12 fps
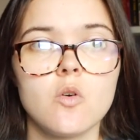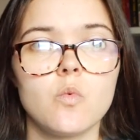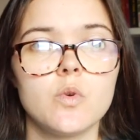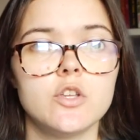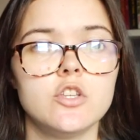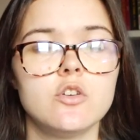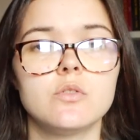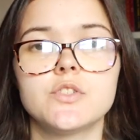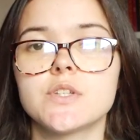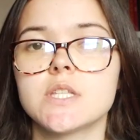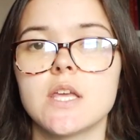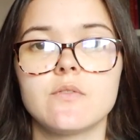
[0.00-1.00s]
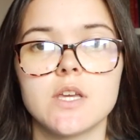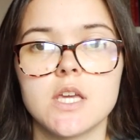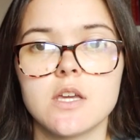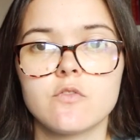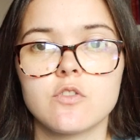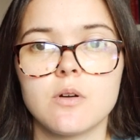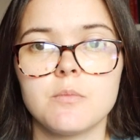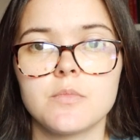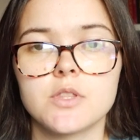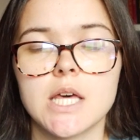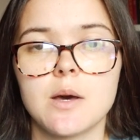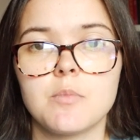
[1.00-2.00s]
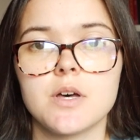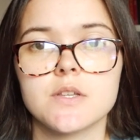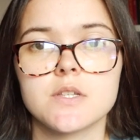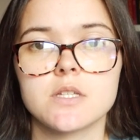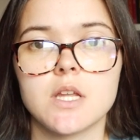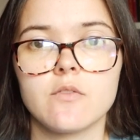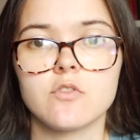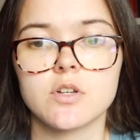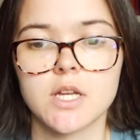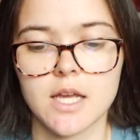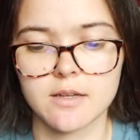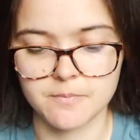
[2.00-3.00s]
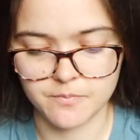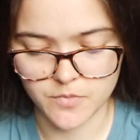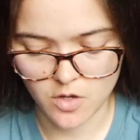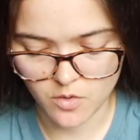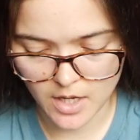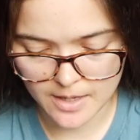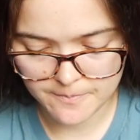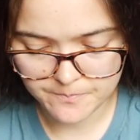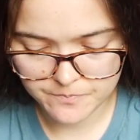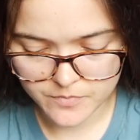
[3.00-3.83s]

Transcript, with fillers: We, you'll just never hear from that person ever again, okay?